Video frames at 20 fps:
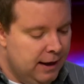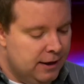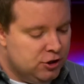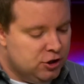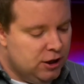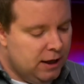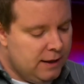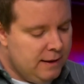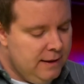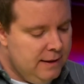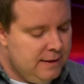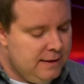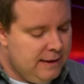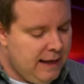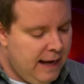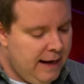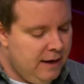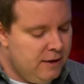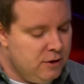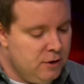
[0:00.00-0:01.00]
Check this
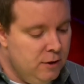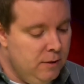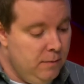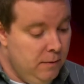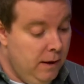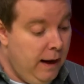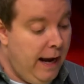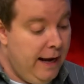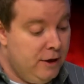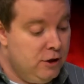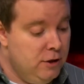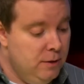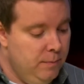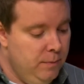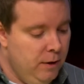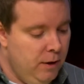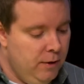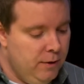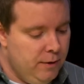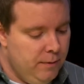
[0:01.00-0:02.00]
stat. It's going to actually
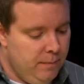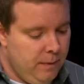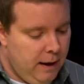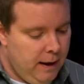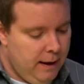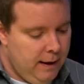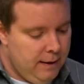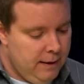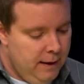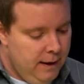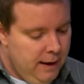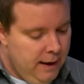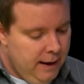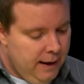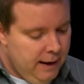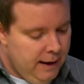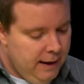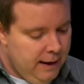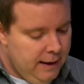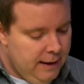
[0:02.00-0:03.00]
blow your mind.
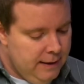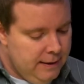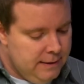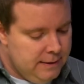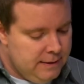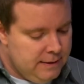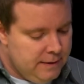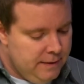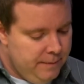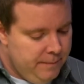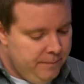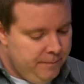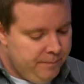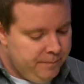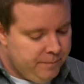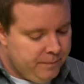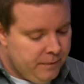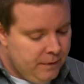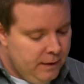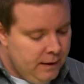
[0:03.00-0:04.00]
Is
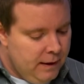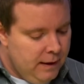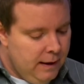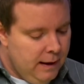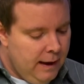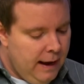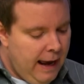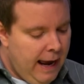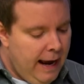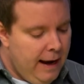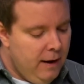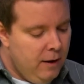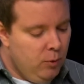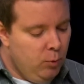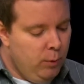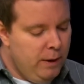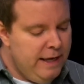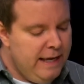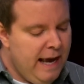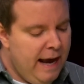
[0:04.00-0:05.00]

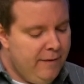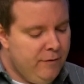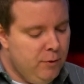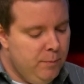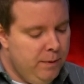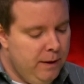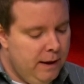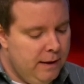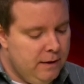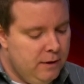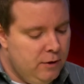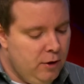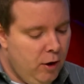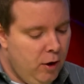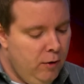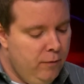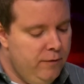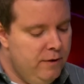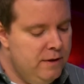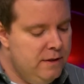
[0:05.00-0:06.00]
week after playing the
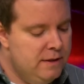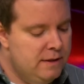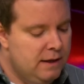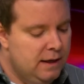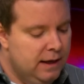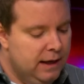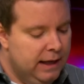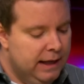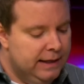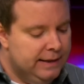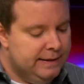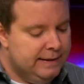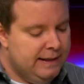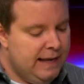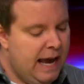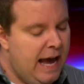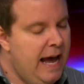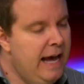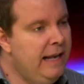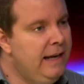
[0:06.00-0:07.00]
Dolphins,
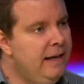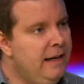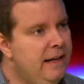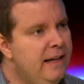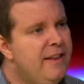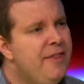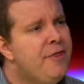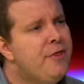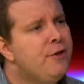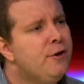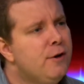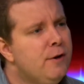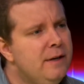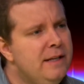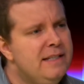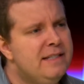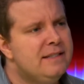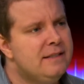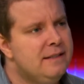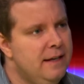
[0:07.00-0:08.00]
10 and
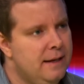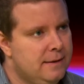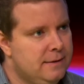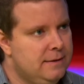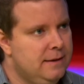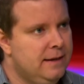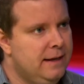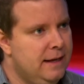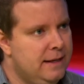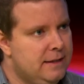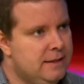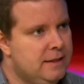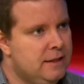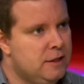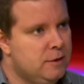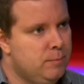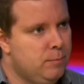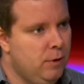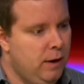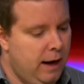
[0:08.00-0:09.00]
36 against the
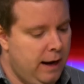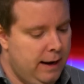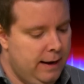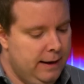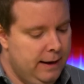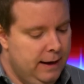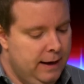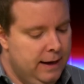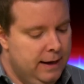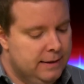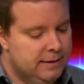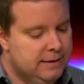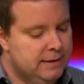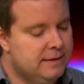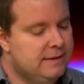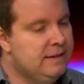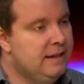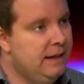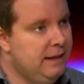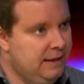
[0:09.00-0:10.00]
spread
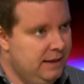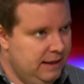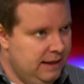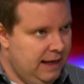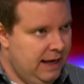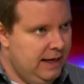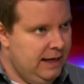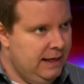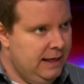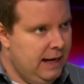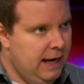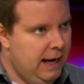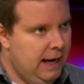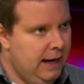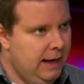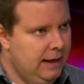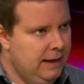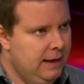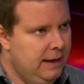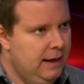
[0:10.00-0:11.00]
since
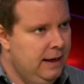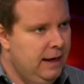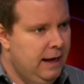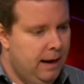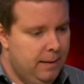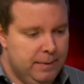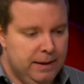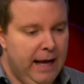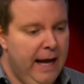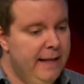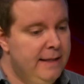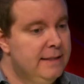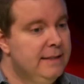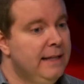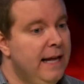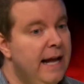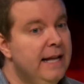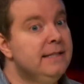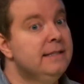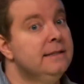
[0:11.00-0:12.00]
1989. I mean, that's
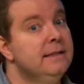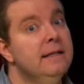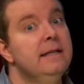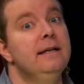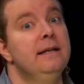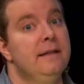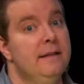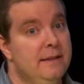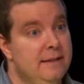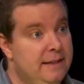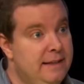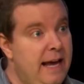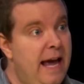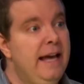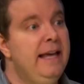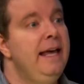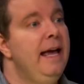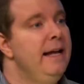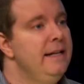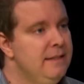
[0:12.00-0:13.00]
that's
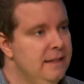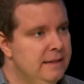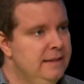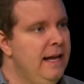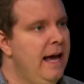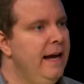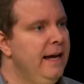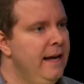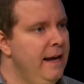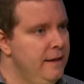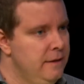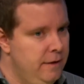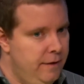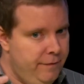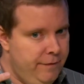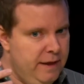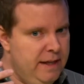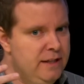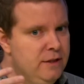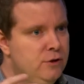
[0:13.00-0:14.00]
decades and decades
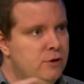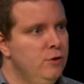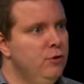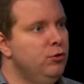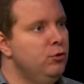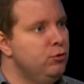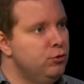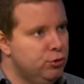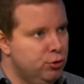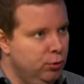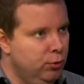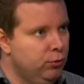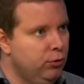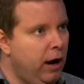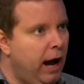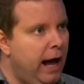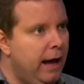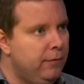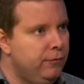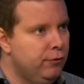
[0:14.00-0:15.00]
of institutional
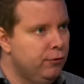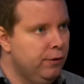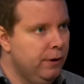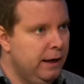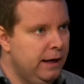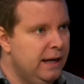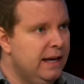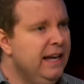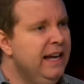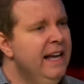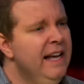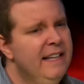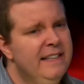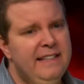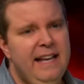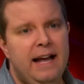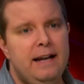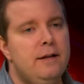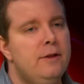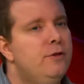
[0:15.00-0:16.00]
rivalry.
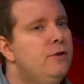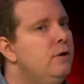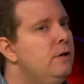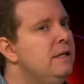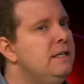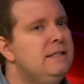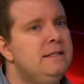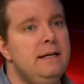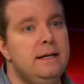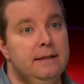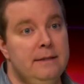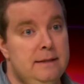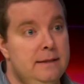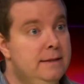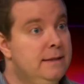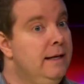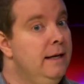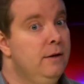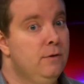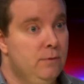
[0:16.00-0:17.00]
10 and 36
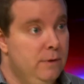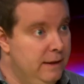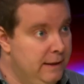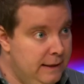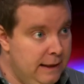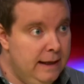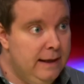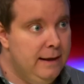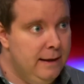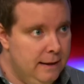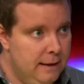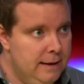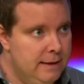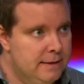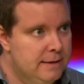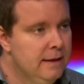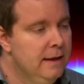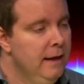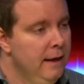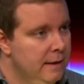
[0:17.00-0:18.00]
is getting
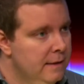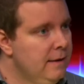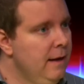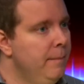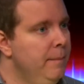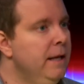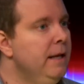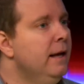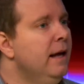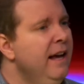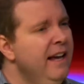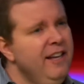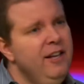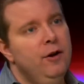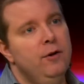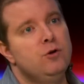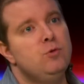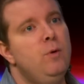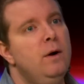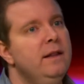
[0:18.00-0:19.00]
ridiculous. I mean, you
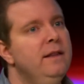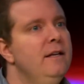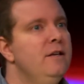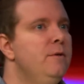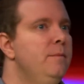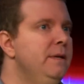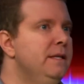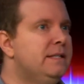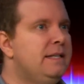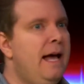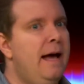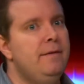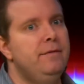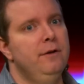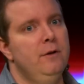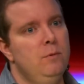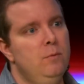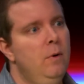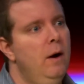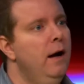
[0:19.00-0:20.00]
know, it's one thing to be
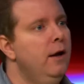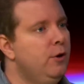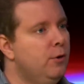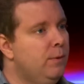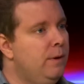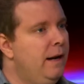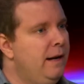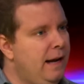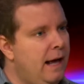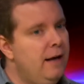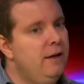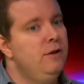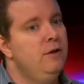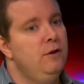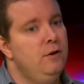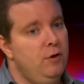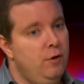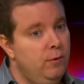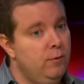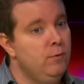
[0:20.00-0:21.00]
7 and 1 or whatever. Not,
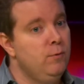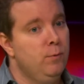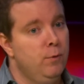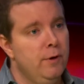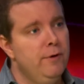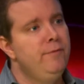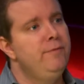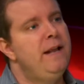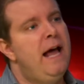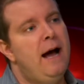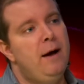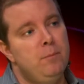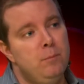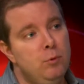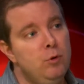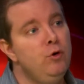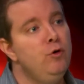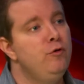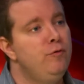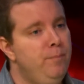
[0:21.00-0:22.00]
you know, we've now
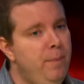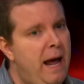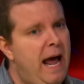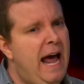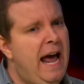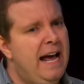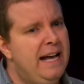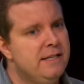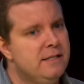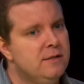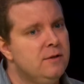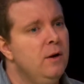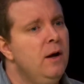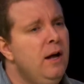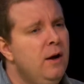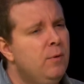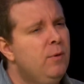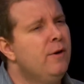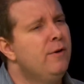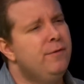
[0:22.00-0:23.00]
moved past
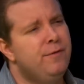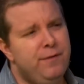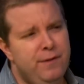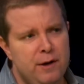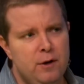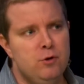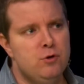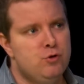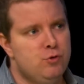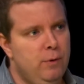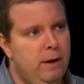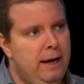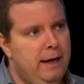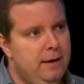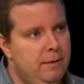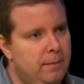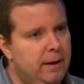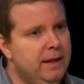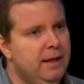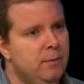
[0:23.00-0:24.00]
where it feels
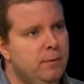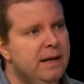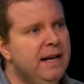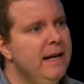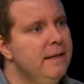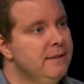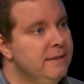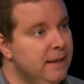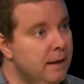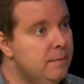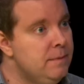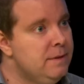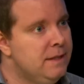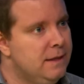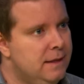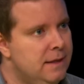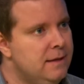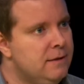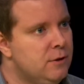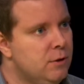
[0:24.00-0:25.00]
random. I think we got some
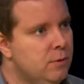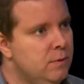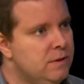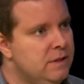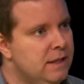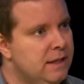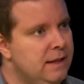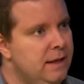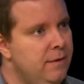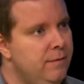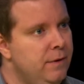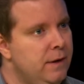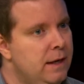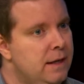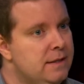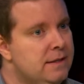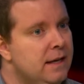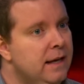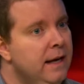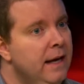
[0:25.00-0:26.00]
statistical
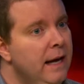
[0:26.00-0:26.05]
significance.